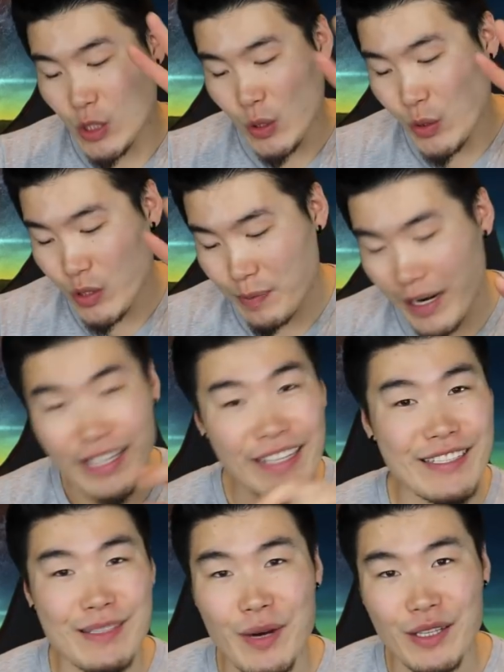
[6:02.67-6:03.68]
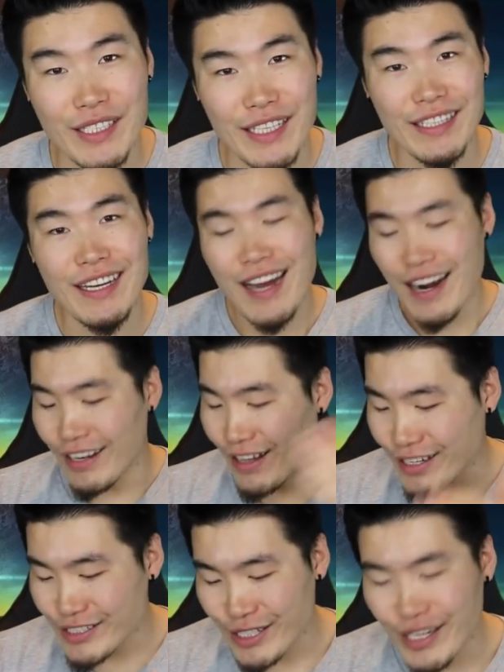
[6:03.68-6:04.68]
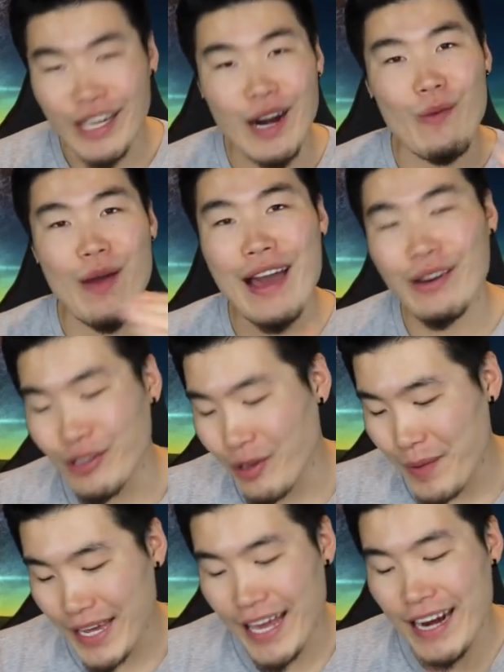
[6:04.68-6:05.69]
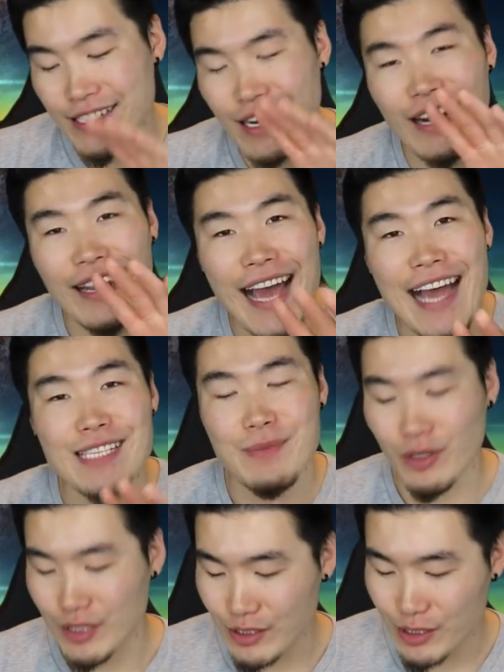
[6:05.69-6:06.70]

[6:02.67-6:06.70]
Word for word: 2 new Sparkings in this multi. Luck's turning around a little bit, and it's on our last multi